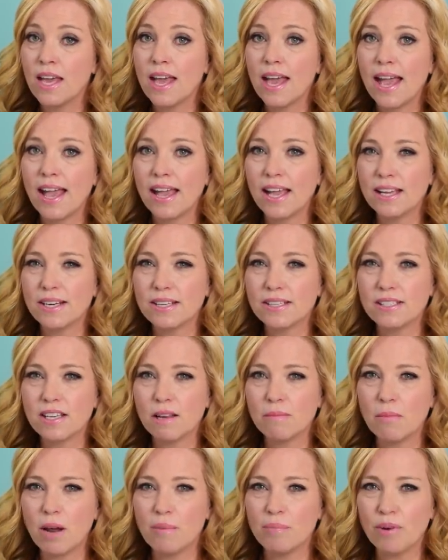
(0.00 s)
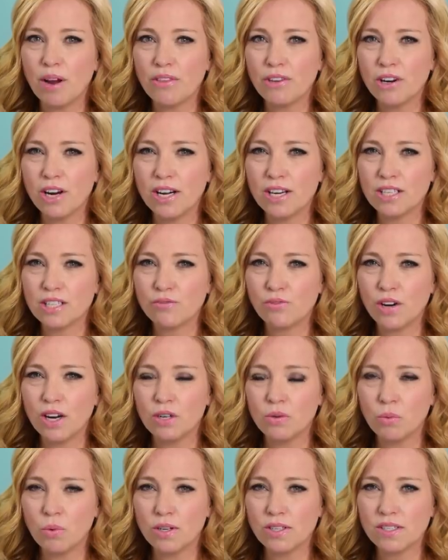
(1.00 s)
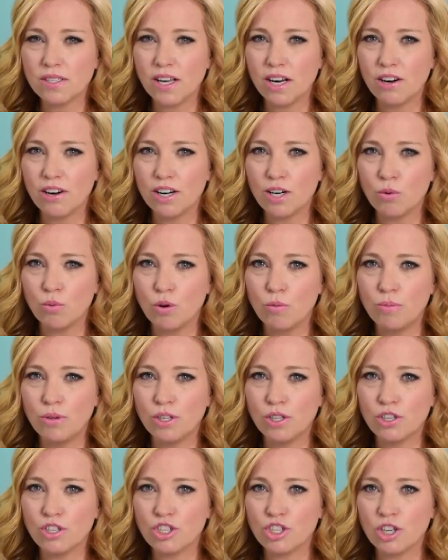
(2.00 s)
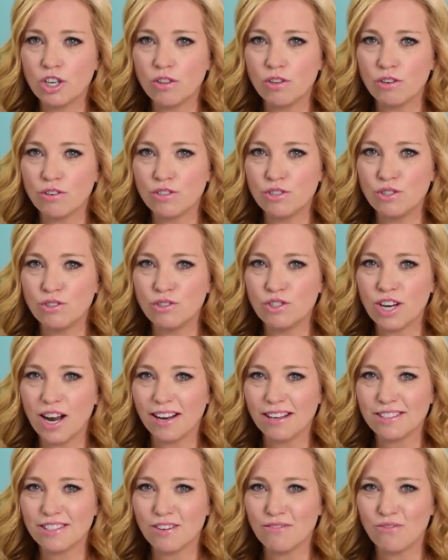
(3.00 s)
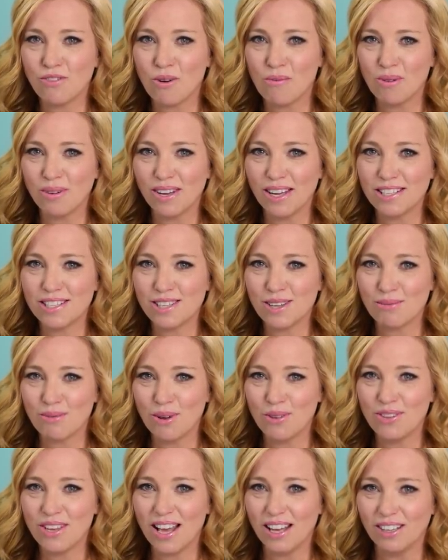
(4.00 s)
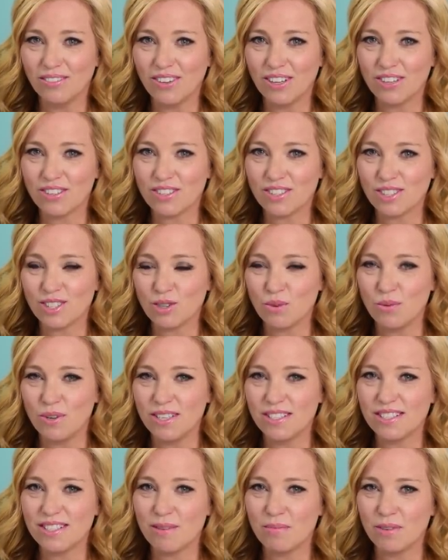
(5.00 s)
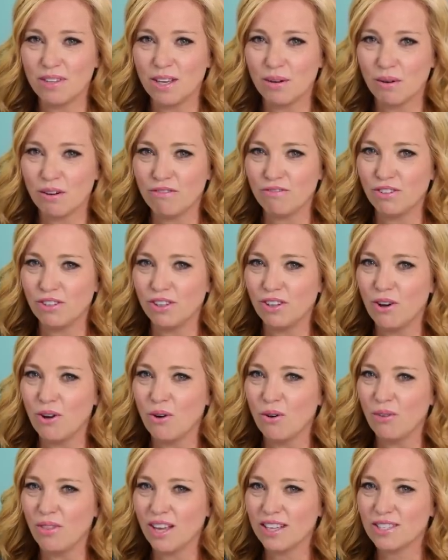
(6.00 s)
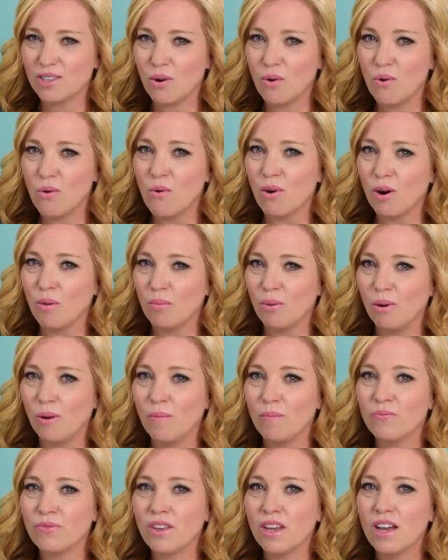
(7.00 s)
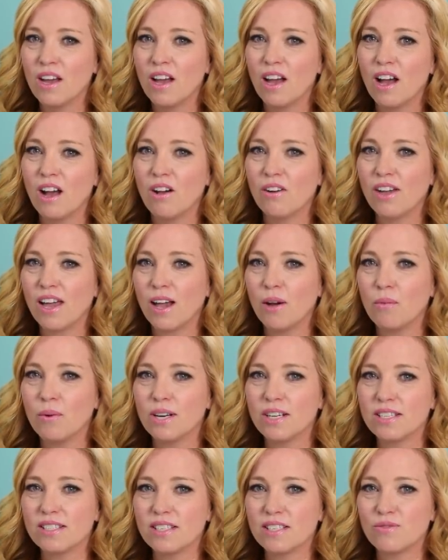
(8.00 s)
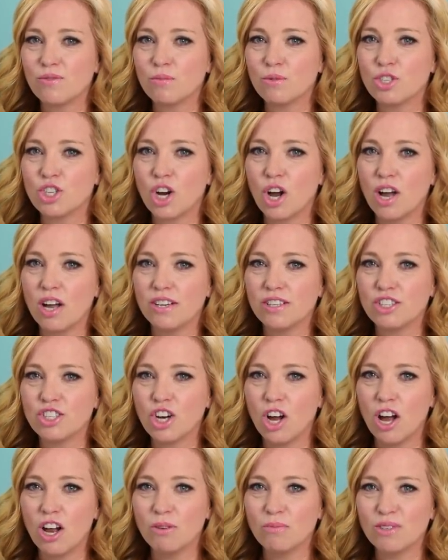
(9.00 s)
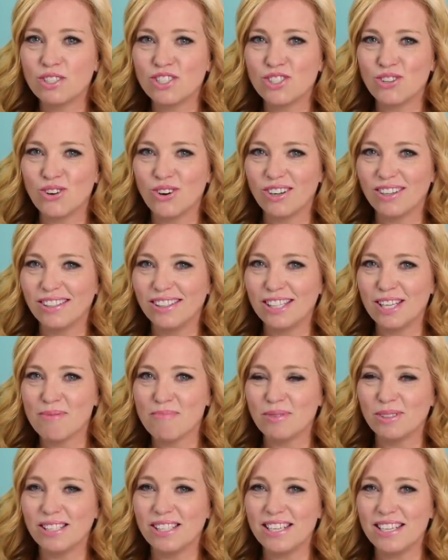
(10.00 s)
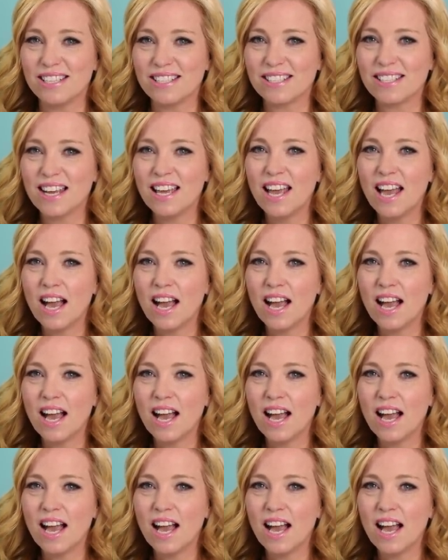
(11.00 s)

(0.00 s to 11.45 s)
Anna said, my brother and his friend once carried a whoopee cushion in their suit jackets on formal nights. They rode the elevators and squeezed them when they were full. Oh, that's horrible. Okay, what is this from John? John was snorkeling in Belize.